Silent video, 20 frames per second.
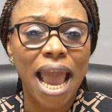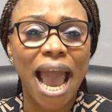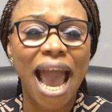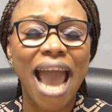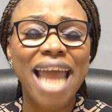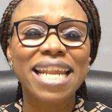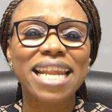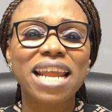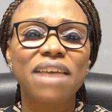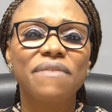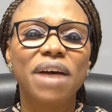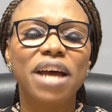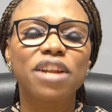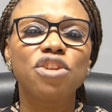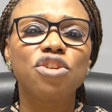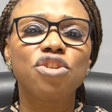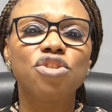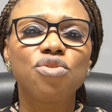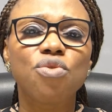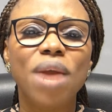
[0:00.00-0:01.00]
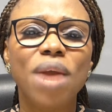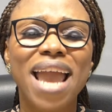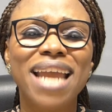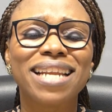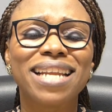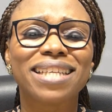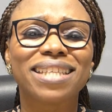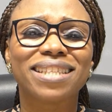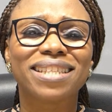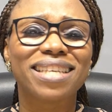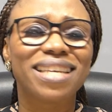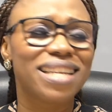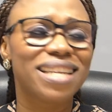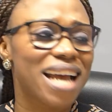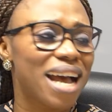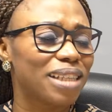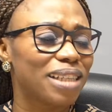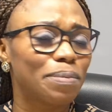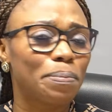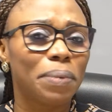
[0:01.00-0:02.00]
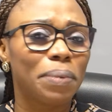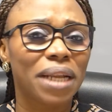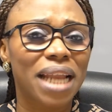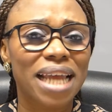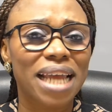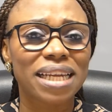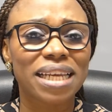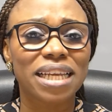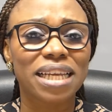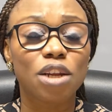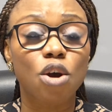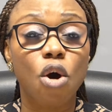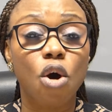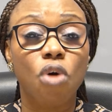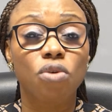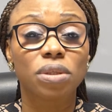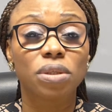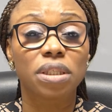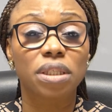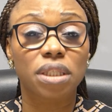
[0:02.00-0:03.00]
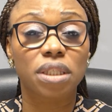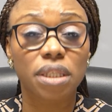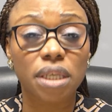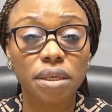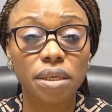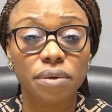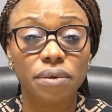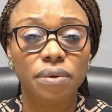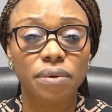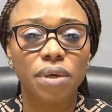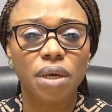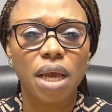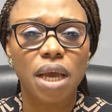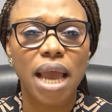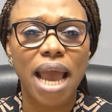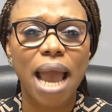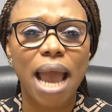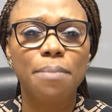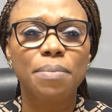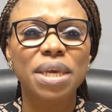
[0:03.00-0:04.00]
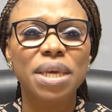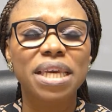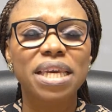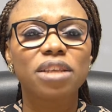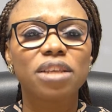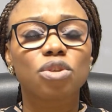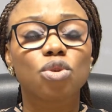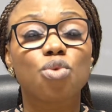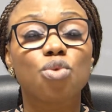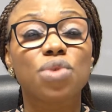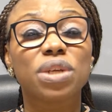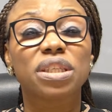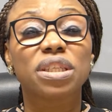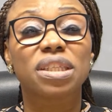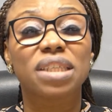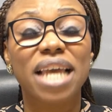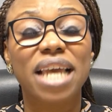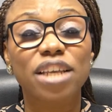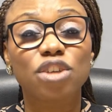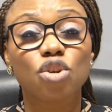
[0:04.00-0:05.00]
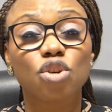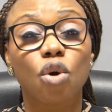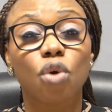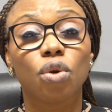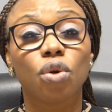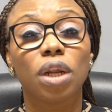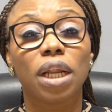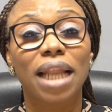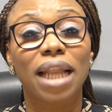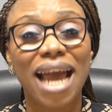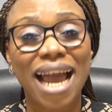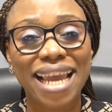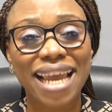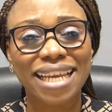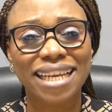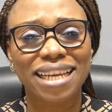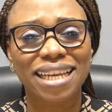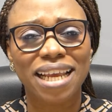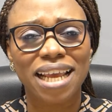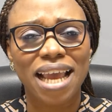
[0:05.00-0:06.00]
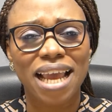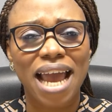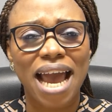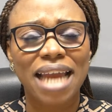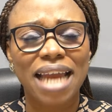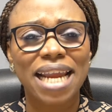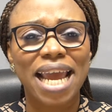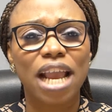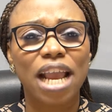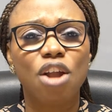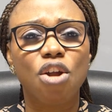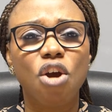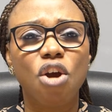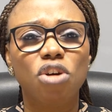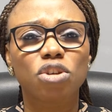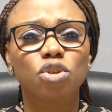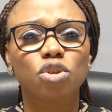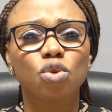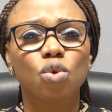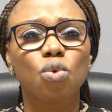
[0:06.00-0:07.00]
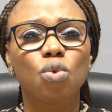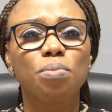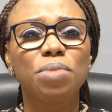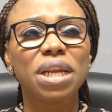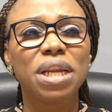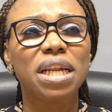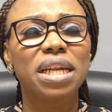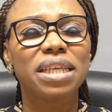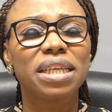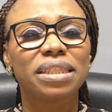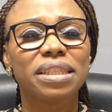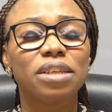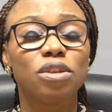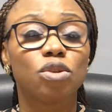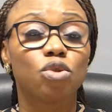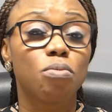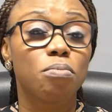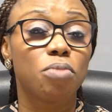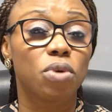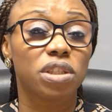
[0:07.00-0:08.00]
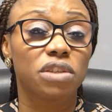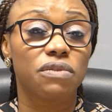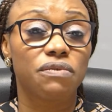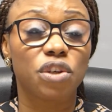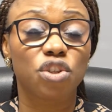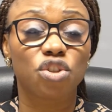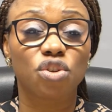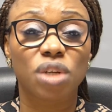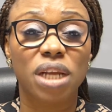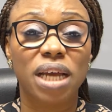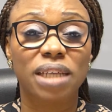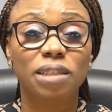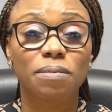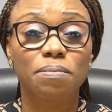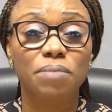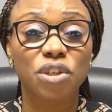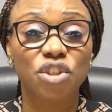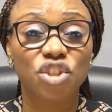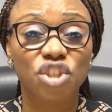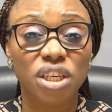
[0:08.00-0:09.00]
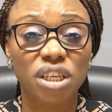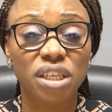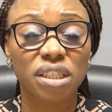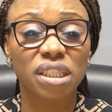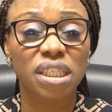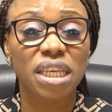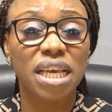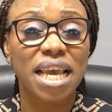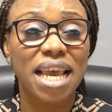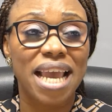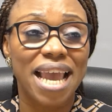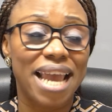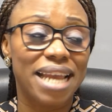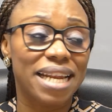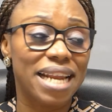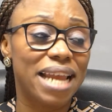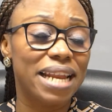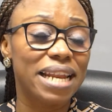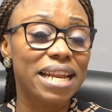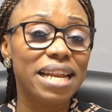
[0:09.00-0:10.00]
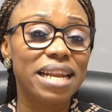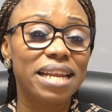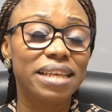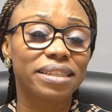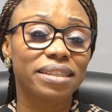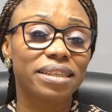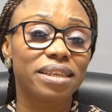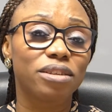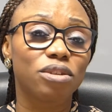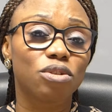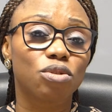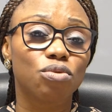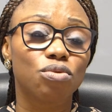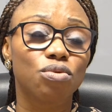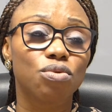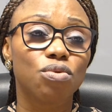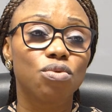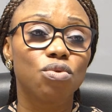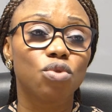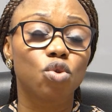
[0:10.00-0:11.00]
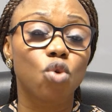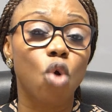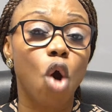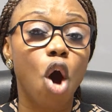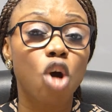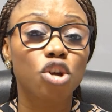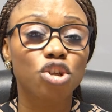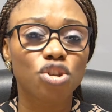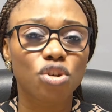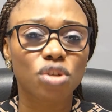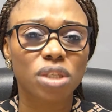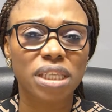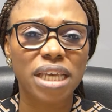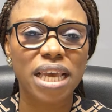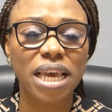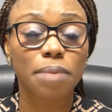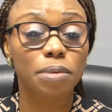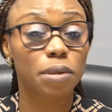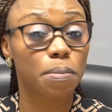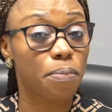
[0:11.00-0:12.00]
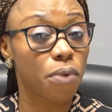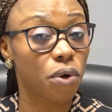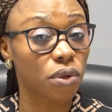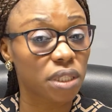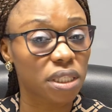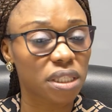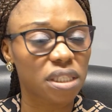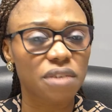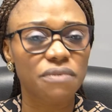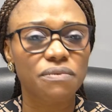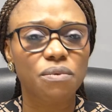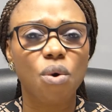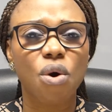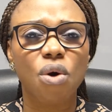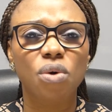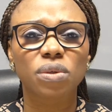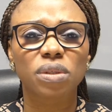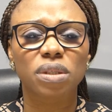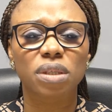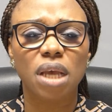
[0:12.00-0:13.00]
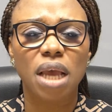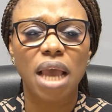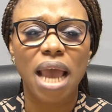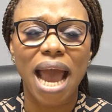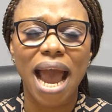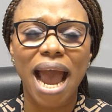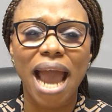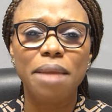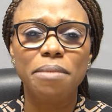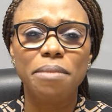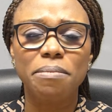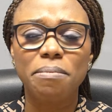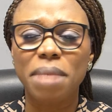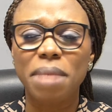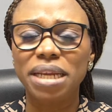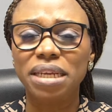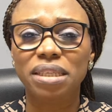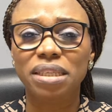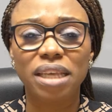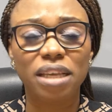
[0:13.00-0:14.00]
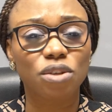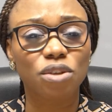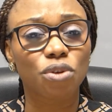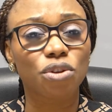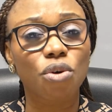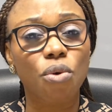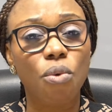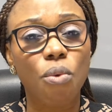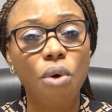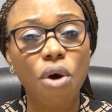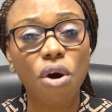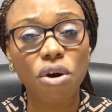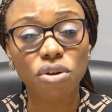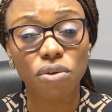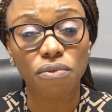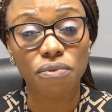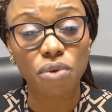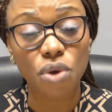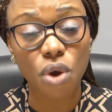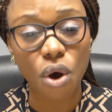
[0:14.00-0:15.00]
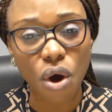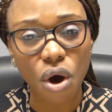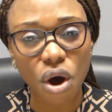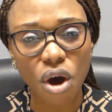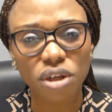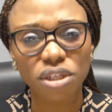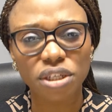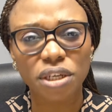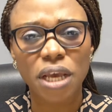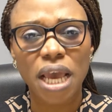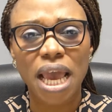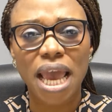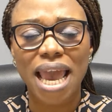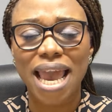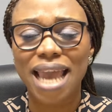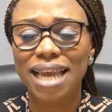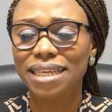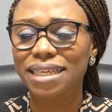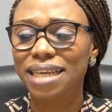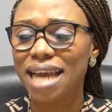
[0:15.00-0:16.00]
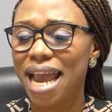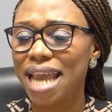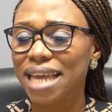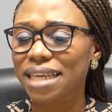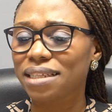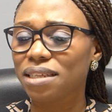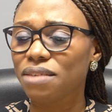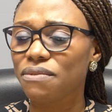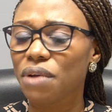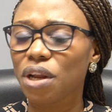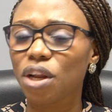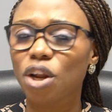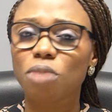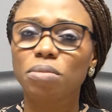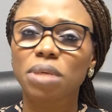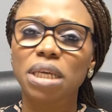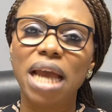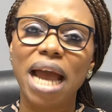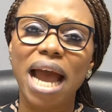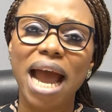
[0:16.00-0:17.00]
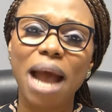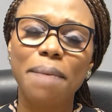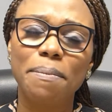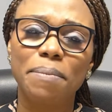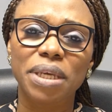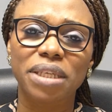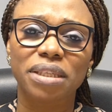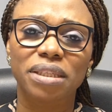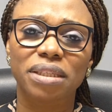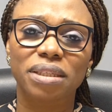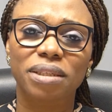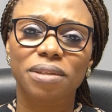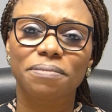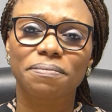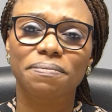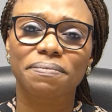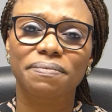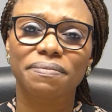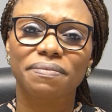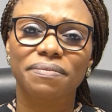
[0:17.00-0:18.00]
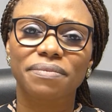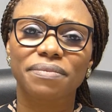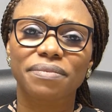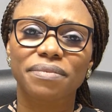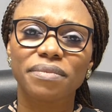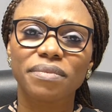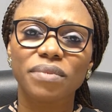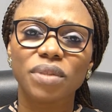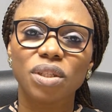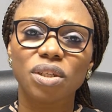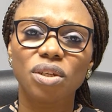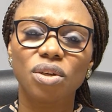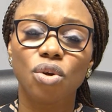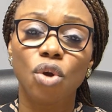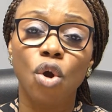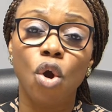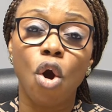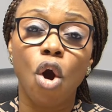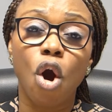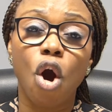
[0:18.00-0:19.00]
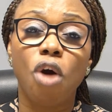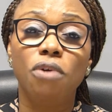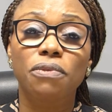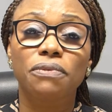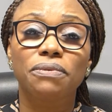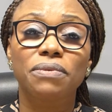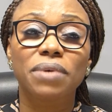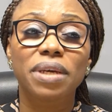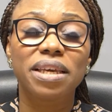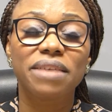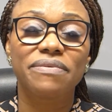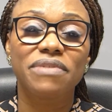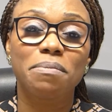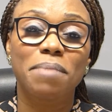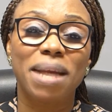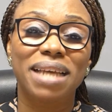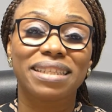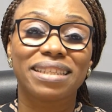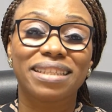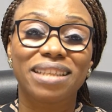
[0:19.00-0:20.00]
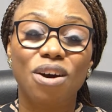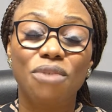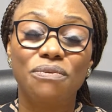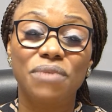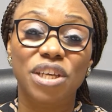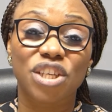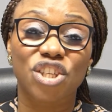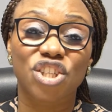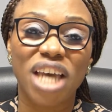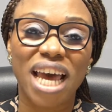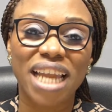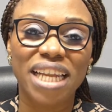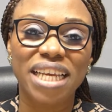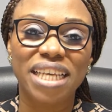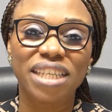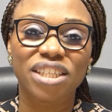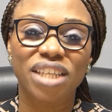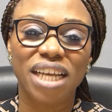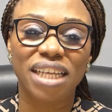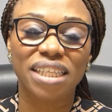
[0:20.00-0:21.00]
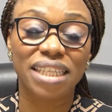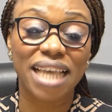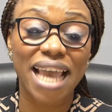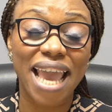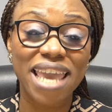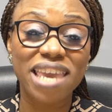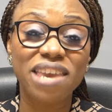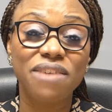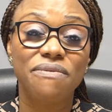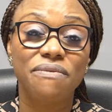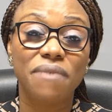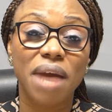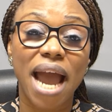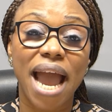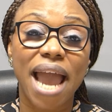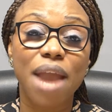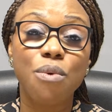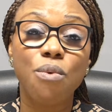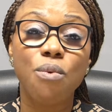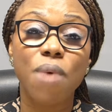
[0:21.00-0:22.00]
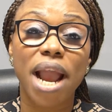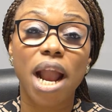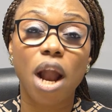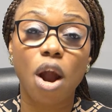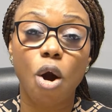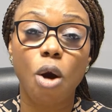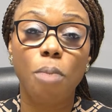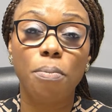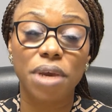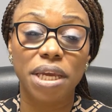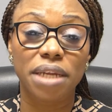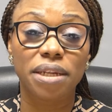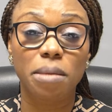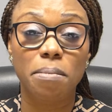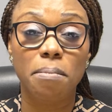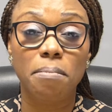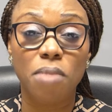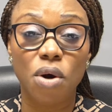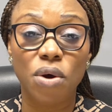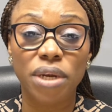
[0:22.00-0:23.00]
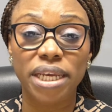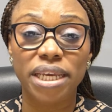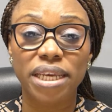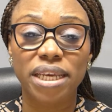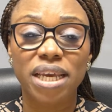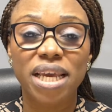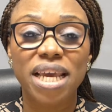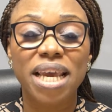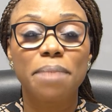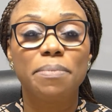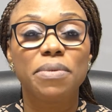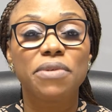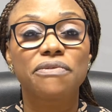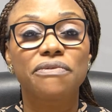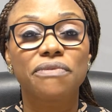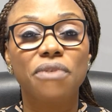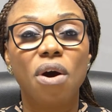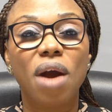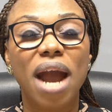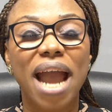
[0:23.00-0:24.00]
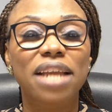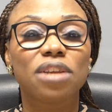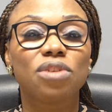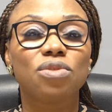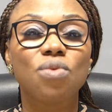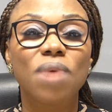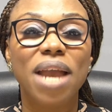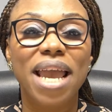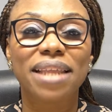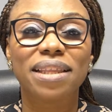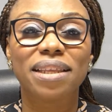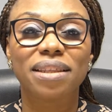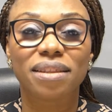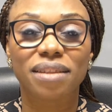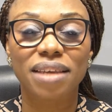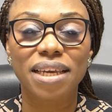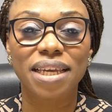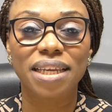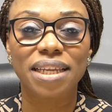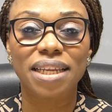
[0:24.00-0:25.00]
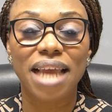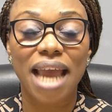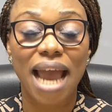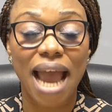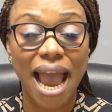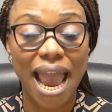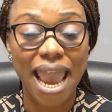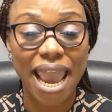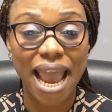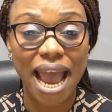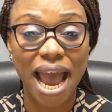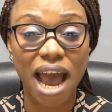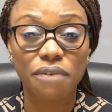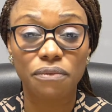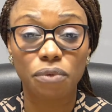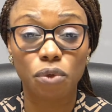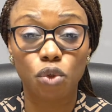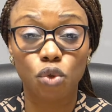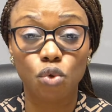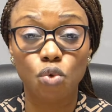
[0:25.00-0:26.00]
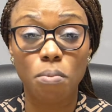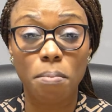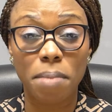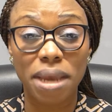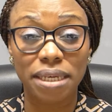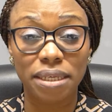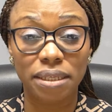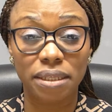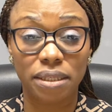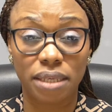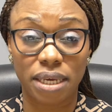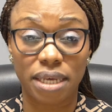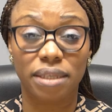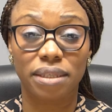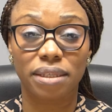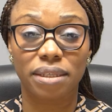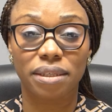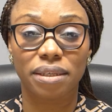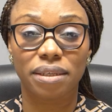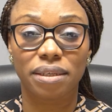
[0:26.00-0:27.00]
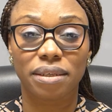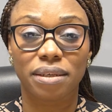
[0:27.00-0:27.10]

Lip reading: I never knew anything as planning until I began to research online, and I got to be listening to motivational speeches, and I listened to audio tapes, positive ones. I meditate on the word of God, and I developed the habits of giving myself a challenge that if I wake up in the morning, before I do anything, I have to meditate.